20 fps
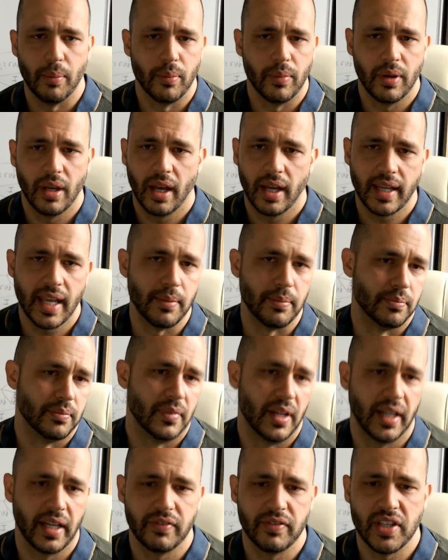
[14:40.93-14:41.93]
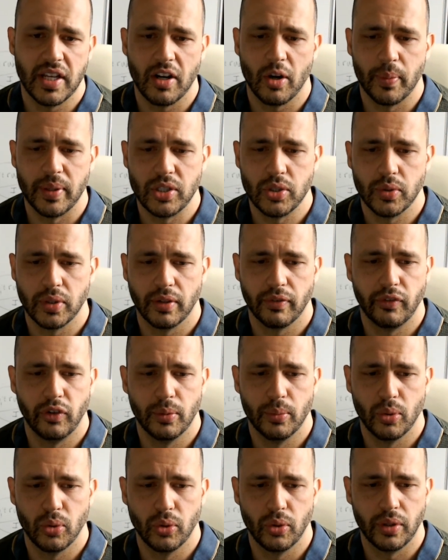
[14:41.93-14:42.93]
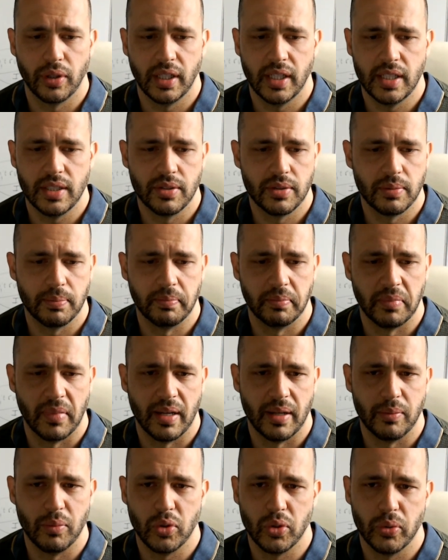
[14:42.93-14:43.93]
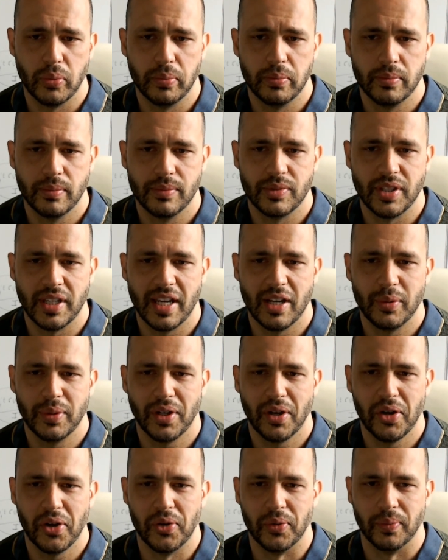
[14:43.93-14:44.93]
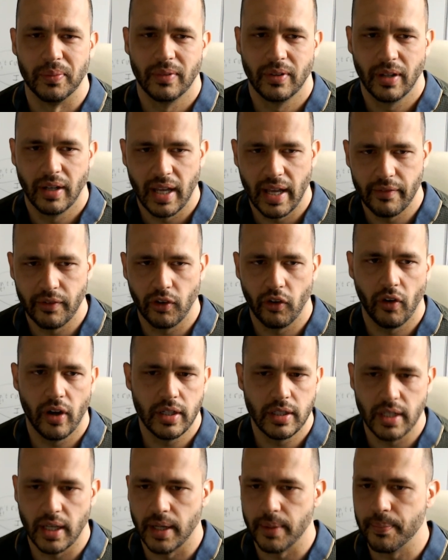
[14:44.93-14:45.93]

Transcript: Again, like I've said, I'll be doing a few more of these, and we'll see how we go. Have a great day.